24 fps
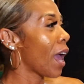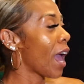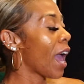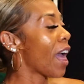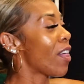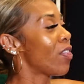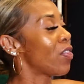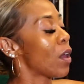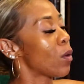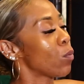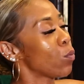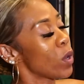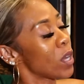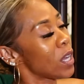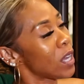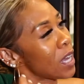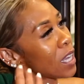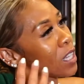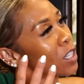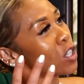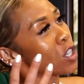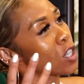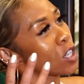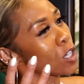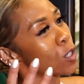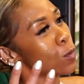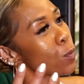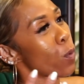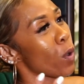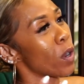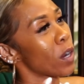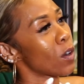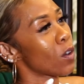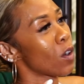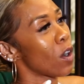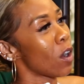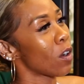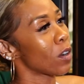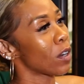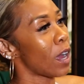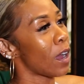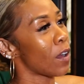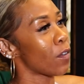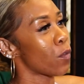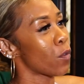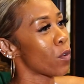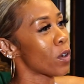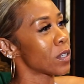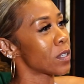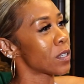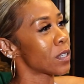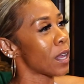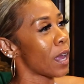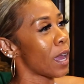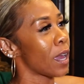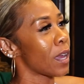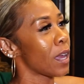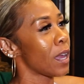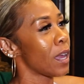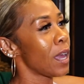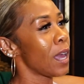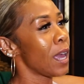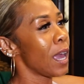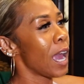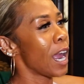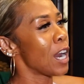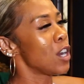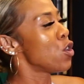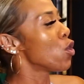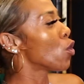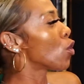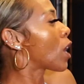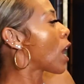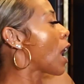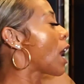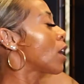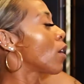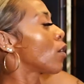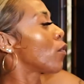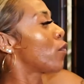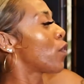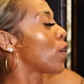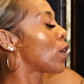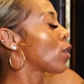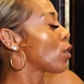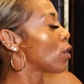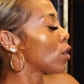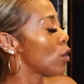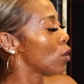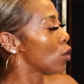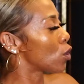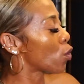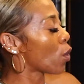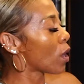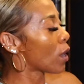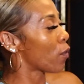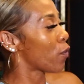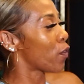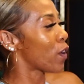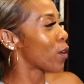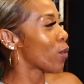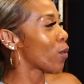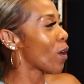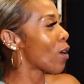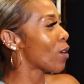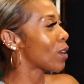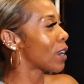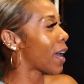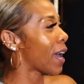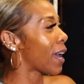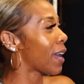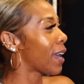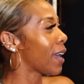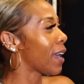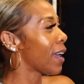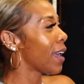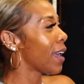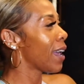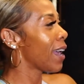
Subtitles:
And then we get to this point in our life where it's like, and you're trying to figure out like,